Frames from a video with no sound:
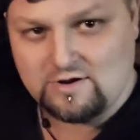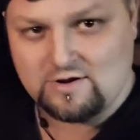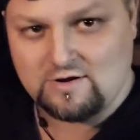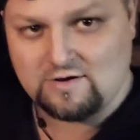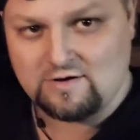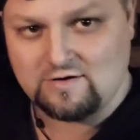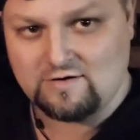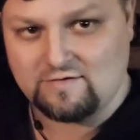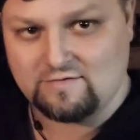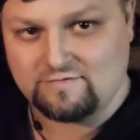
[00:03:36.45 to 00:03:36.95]

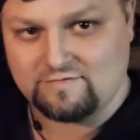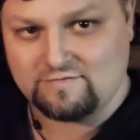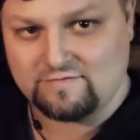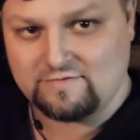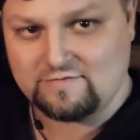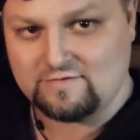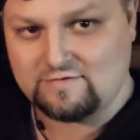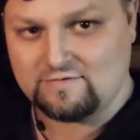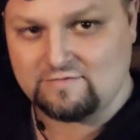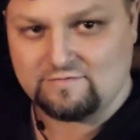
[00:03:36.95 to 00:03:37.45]
of
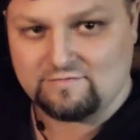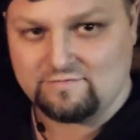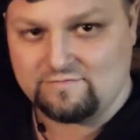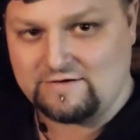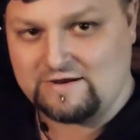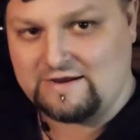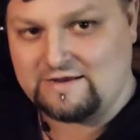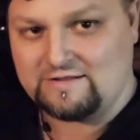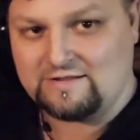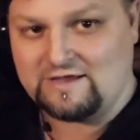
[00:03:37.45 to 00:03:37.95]

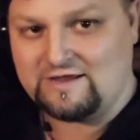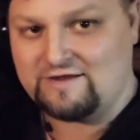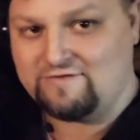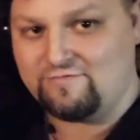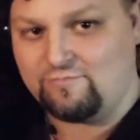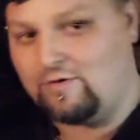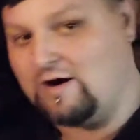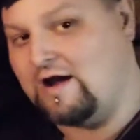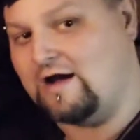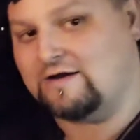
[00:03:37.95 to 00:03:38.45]
Van Life
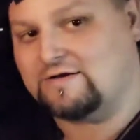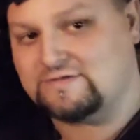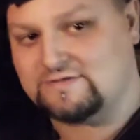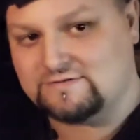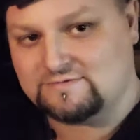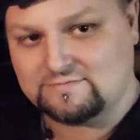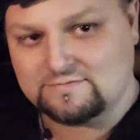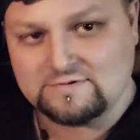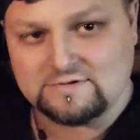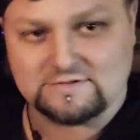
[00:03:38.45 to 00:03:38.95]
Rox.
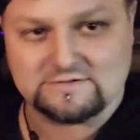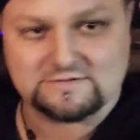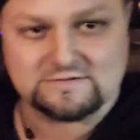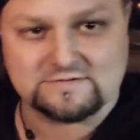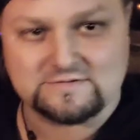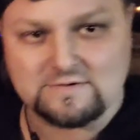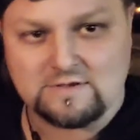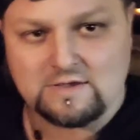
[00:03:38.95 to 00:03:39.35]
Is